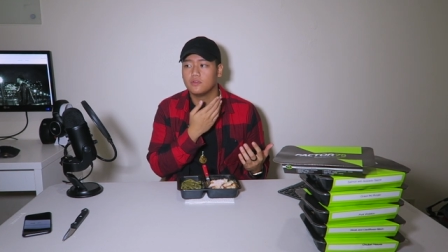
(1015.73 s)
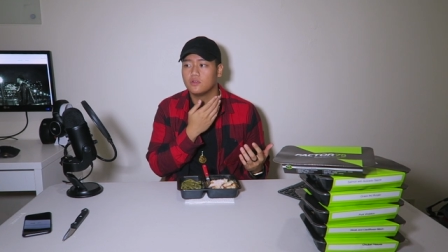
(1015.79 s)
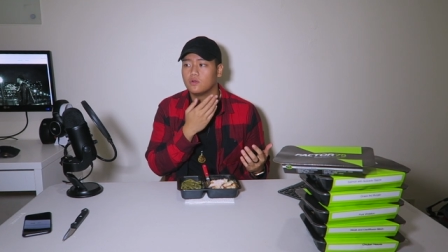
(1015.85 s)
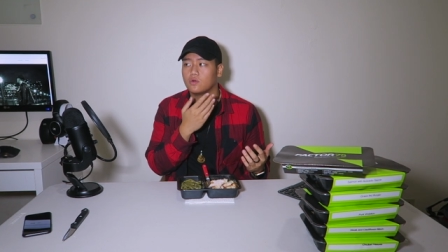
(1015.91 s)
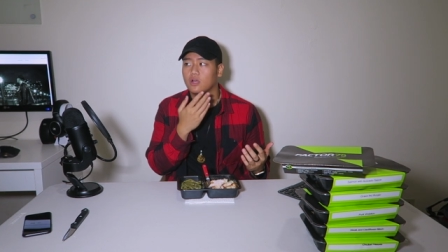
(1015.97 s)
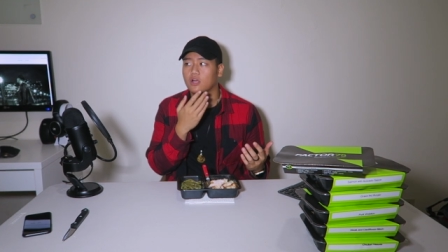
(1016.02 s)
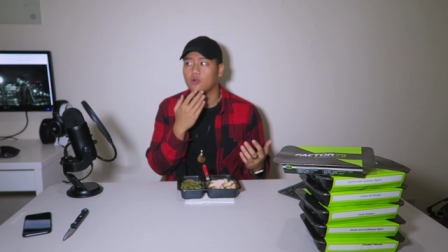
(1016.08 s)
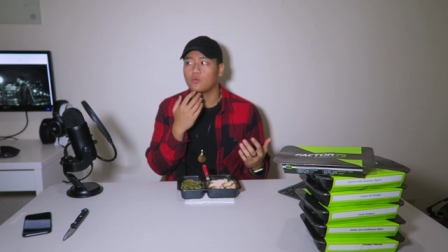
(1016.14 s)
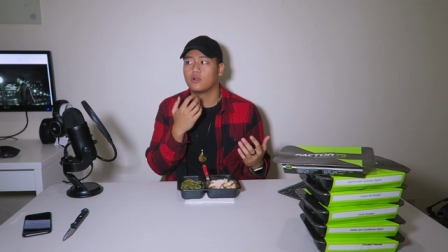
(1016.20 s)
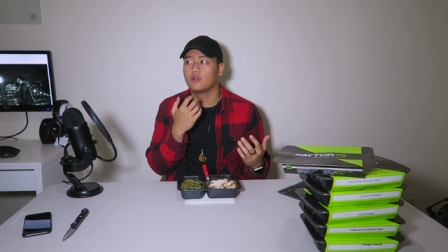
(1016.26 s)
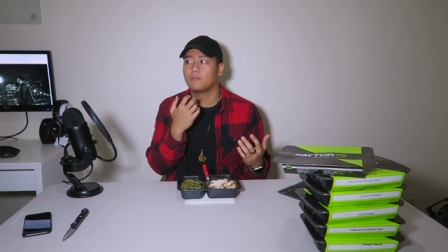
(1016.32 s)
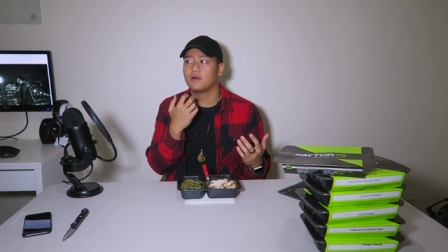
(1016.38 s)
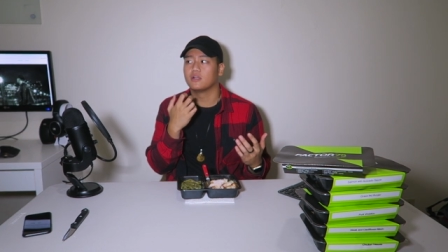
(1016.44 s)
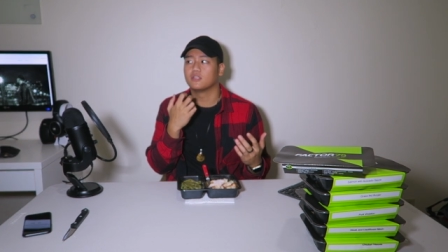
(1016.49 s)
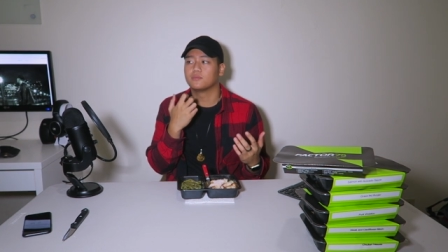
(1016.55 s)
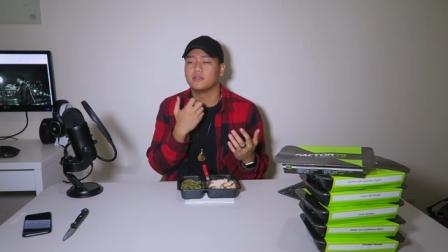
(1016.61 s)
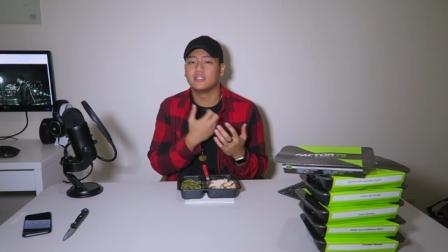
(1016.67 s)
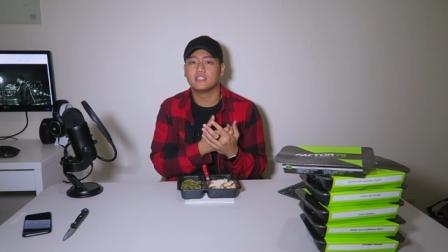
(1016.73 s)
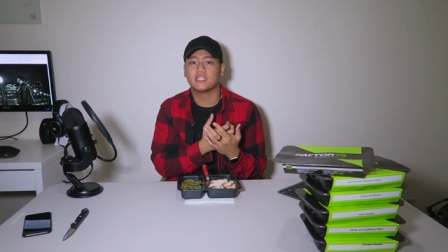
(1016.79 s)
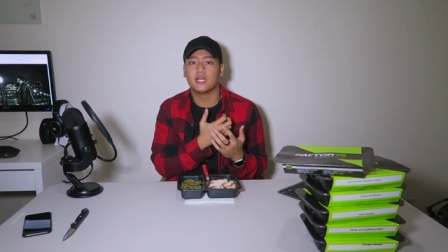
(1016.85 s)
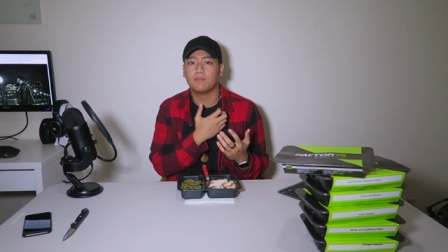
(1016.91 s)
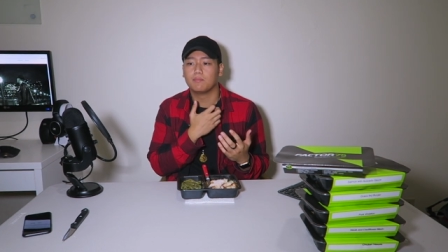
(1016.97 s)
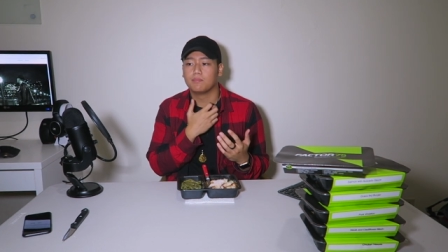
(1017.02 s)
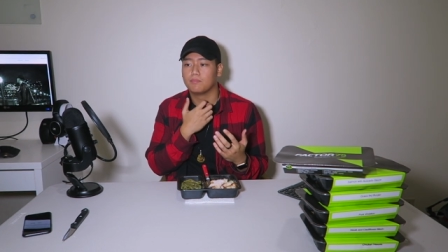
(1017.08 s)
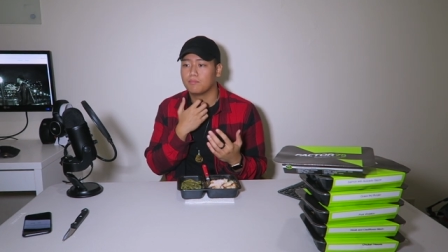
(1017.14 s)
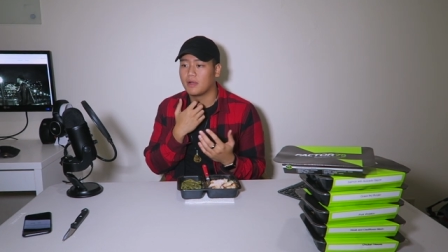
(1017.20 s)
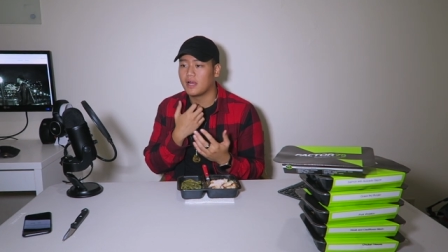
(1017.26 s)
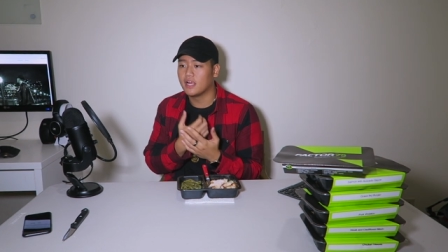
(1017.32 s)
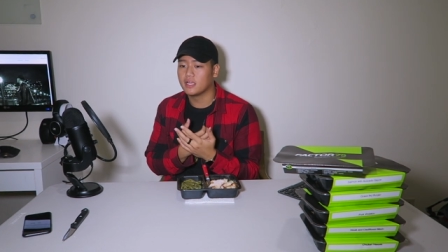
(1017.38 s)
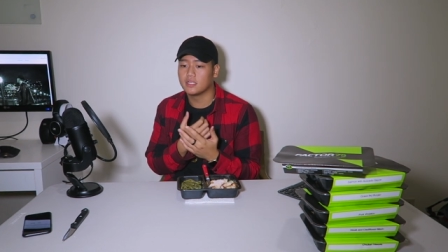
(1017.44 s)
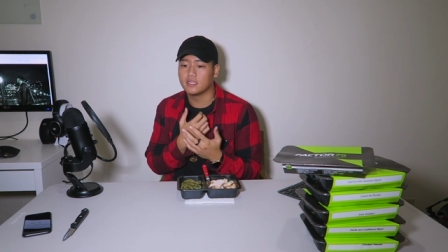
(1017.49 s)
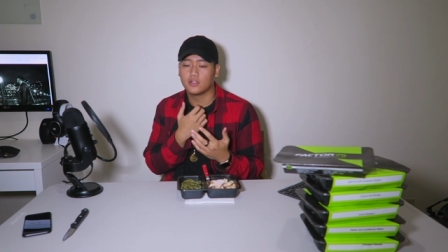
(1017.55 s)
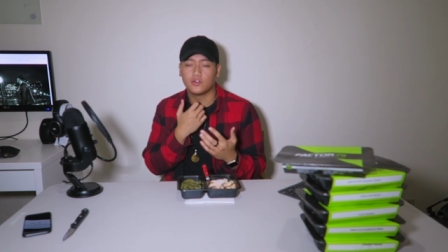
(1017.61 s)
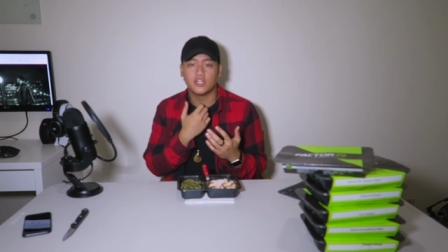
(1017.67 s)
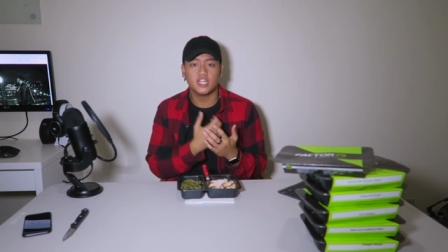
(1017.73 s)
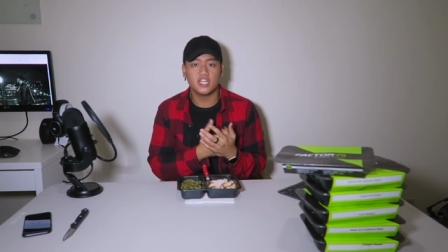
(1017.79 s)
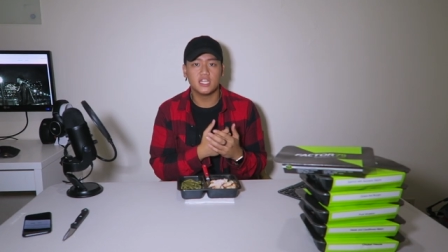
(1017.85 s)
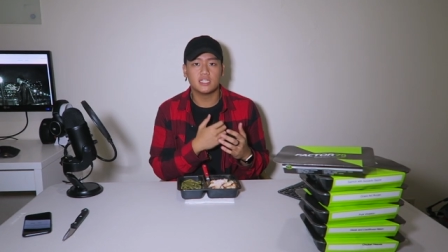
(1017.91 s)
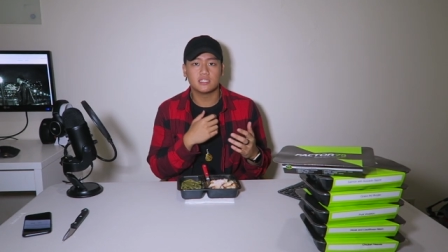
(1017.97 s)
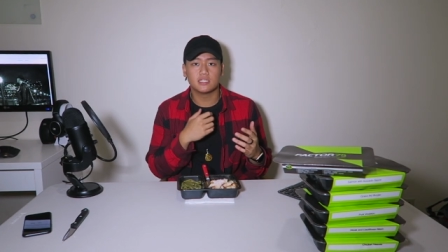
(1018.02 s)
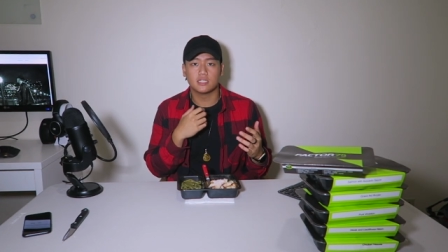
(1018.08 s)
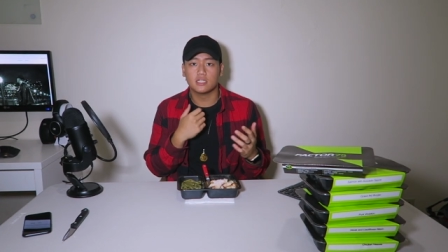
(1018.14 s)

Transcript: you don't gotta worry about spending time buying ingredients